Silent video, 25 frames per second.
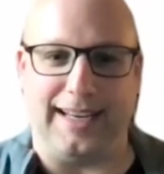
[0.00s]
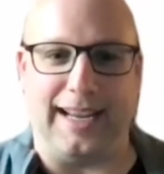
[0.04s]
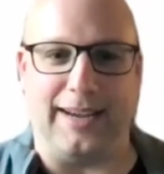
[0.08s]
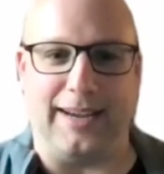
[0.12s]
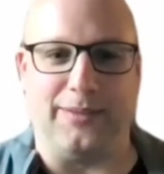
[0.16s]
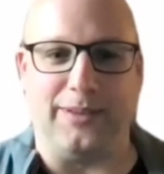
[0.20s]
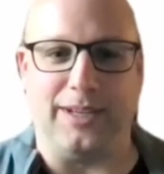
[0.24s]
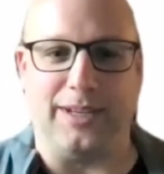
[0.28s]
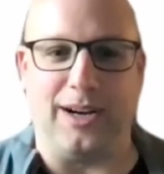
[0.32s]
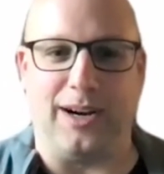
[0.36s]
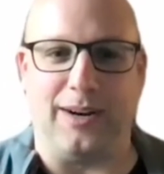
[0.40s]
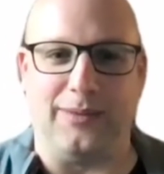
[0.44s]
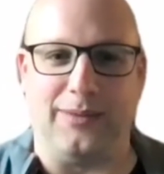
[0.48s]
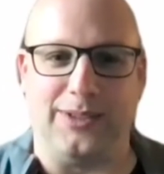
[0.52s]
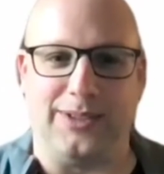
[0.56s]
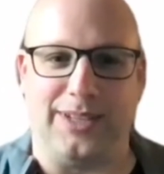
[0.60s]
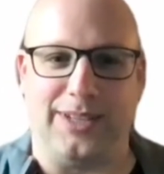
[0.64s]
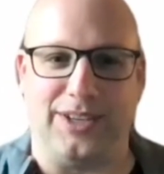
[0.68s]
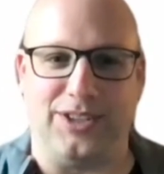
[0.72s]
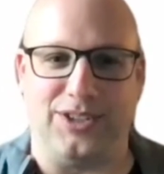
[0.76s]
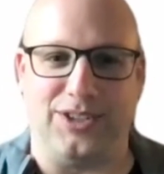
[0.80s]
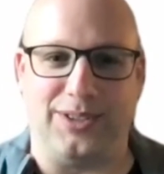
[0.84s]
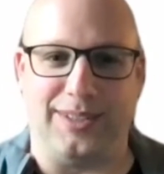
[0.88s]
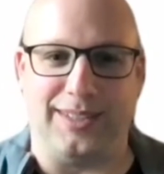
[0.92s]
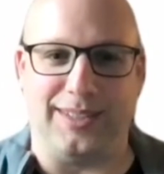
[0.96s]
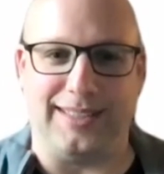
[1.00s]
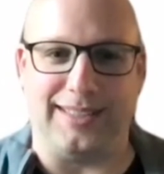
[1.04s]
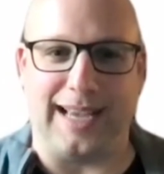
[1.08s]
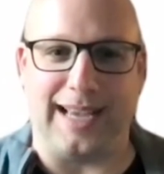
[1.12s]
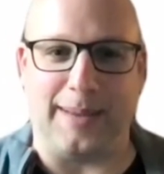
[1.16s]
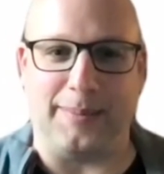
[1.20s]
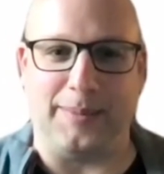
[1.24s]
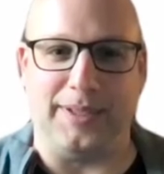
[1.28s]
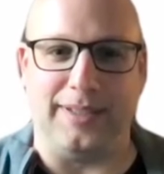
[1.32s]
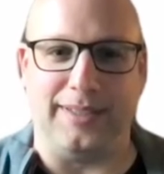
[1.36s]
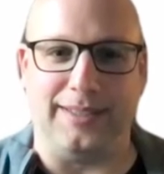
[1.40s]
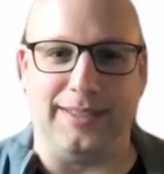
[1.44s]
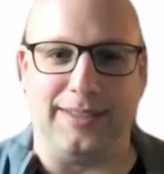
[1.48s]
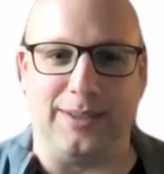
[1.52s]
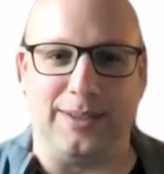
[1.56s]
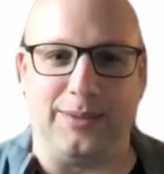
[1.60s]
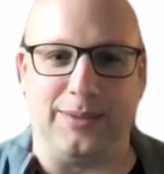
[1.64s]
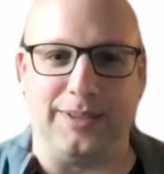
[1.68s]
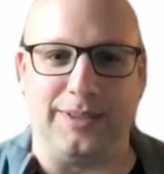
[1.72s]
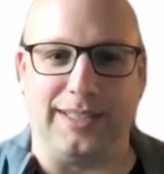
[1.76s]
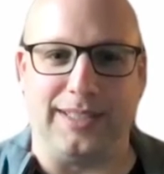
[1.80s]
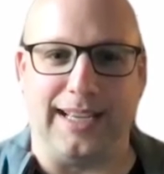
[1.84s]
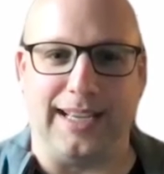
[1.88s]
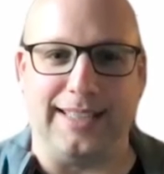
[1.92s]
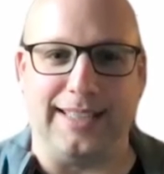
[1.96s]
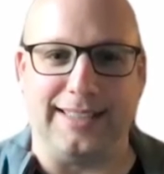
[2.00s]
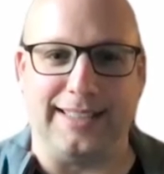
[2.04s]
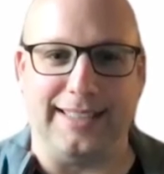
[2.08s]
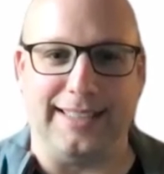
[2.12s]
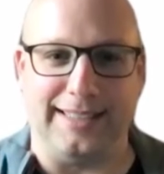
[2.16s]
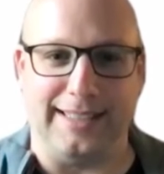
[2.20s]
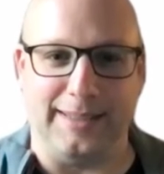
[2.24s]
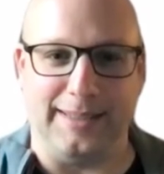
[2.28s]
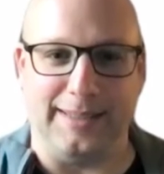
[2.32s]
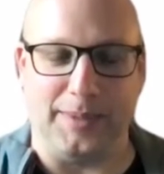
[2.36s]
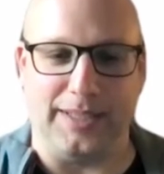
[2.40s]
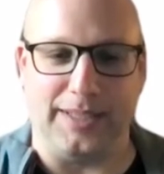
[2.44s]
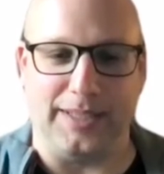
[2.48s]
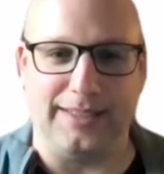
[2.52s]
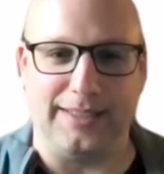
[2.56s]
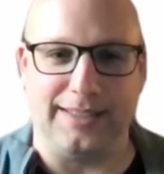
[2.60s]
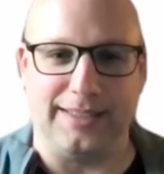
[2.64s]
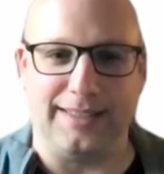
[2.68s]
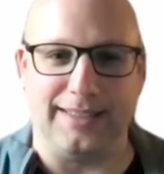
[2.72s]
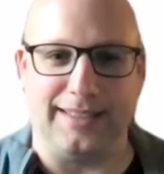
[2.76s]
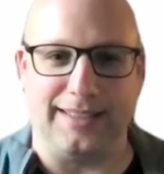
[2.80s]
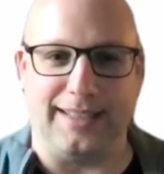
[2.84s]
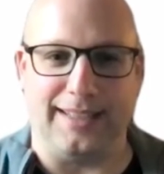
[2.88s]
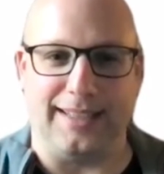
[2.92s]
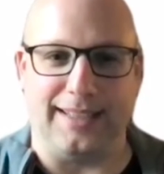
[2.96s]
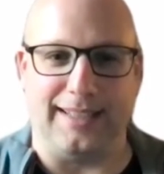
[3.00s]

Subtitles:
in every conversation that's happened over the last 18 months.